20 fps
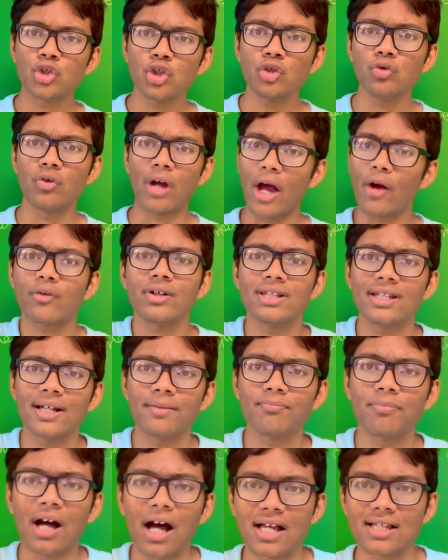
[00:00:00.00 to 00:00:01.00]
true? How can
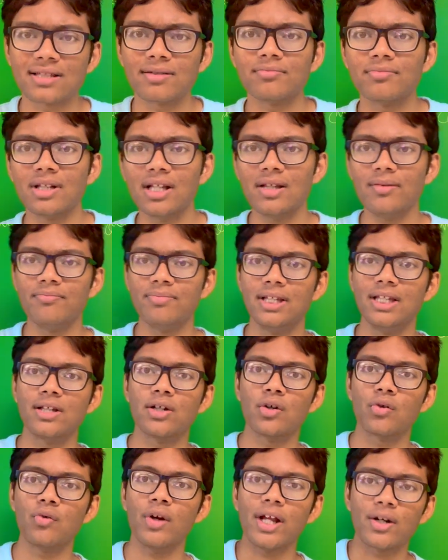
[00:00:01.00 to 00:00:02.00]
that possibly be
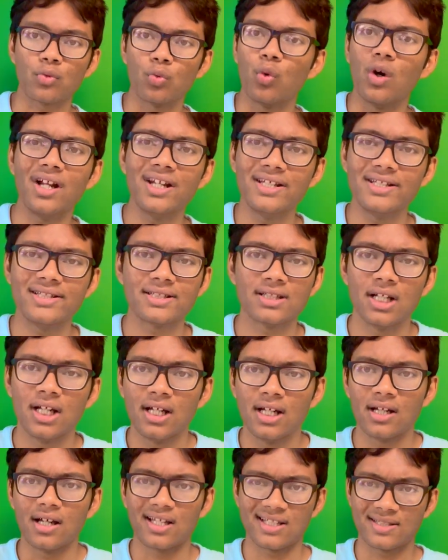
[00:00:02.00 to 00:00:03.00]
correct? One is
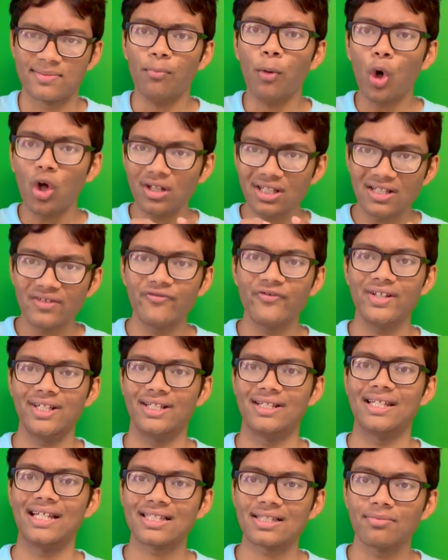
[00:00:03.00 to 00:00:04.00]
a small
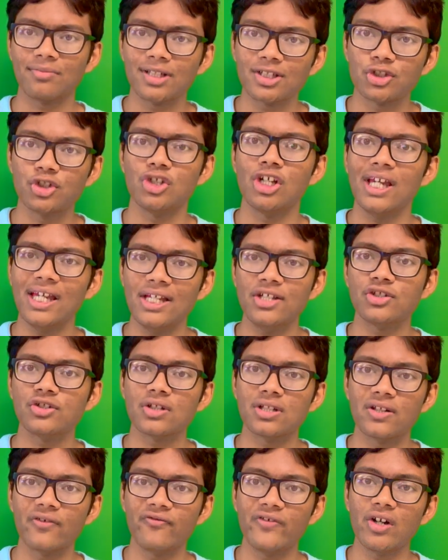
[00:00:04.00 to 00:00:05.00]
infinitesimal change
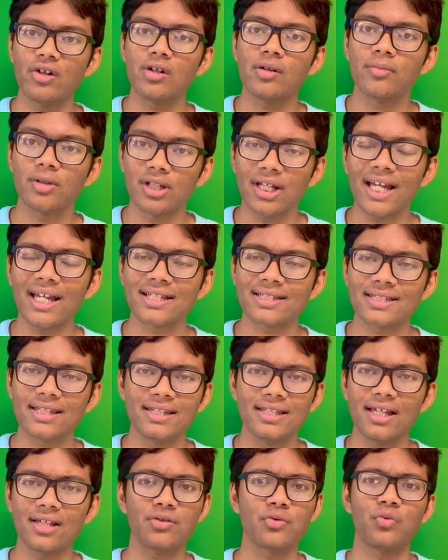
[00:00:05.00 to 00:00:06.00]
in the variable x,
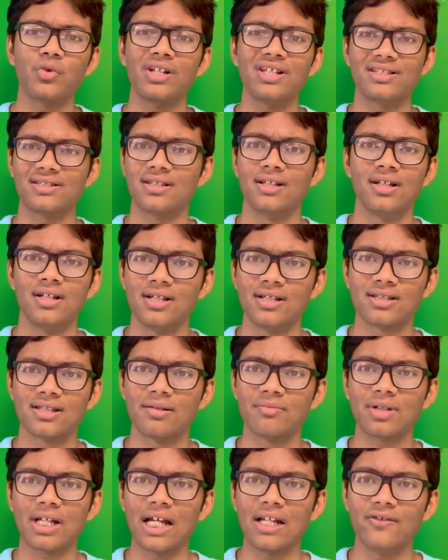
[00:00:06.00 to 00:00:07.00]
and the other one is
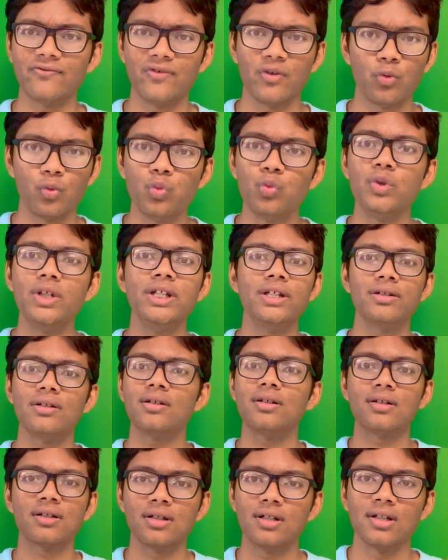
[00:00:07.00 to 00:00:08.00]
some kind of a
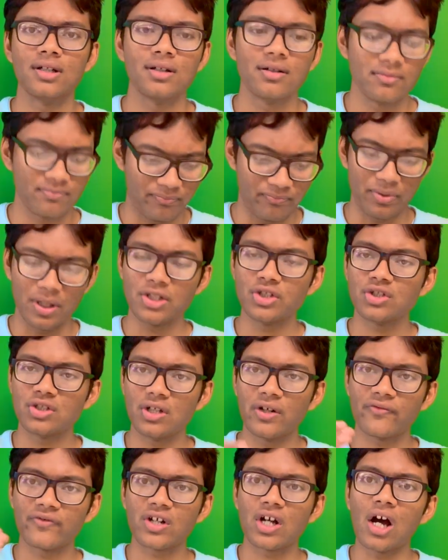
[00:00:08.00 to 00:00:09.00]
weird bunch
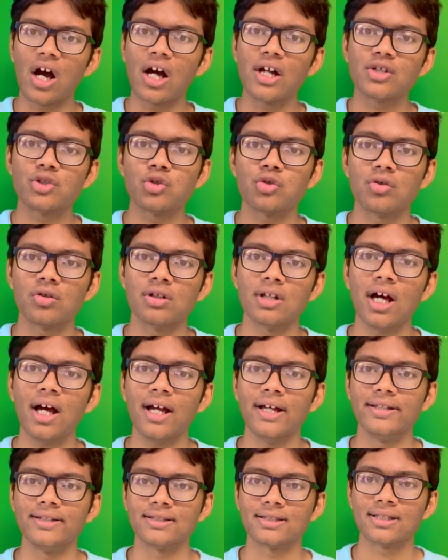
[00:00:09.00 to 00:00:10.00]
of contour
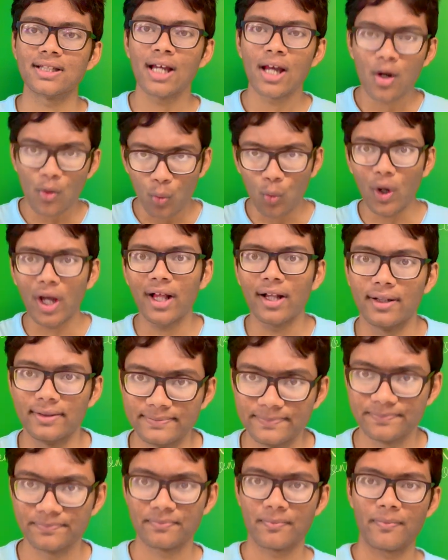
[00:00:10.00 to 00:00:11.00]
lines. Well,